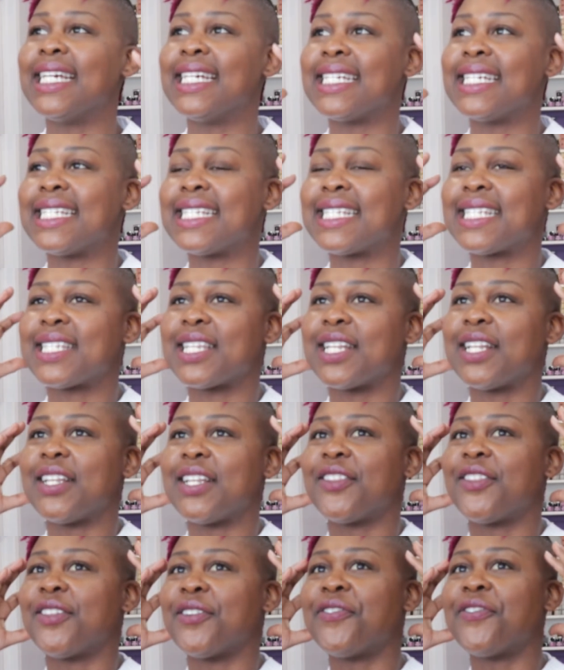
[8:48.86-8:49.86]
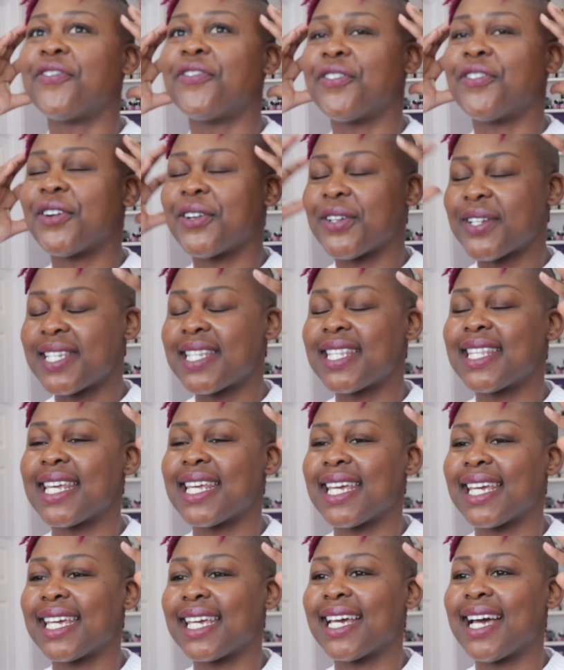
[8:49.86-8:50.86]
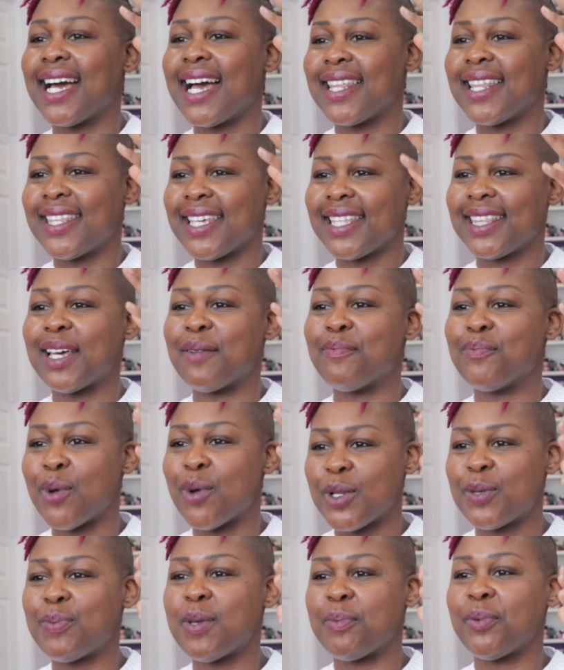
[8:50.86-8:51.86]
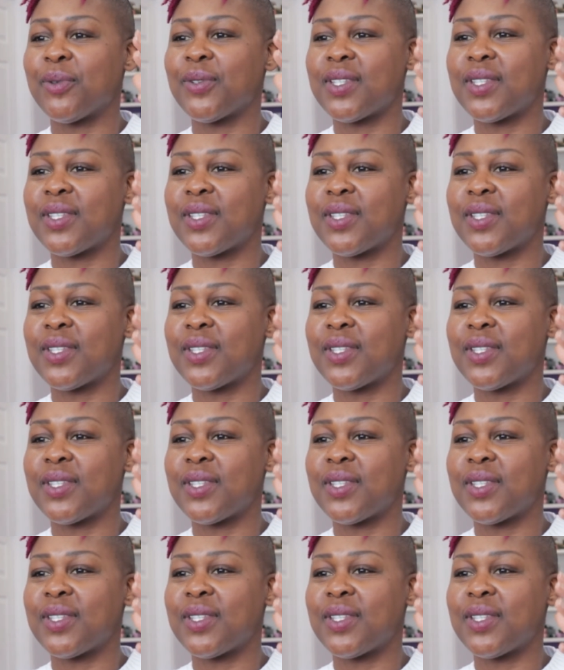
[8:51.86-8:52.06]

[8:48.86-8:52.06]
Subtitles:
is the first thing I think that most people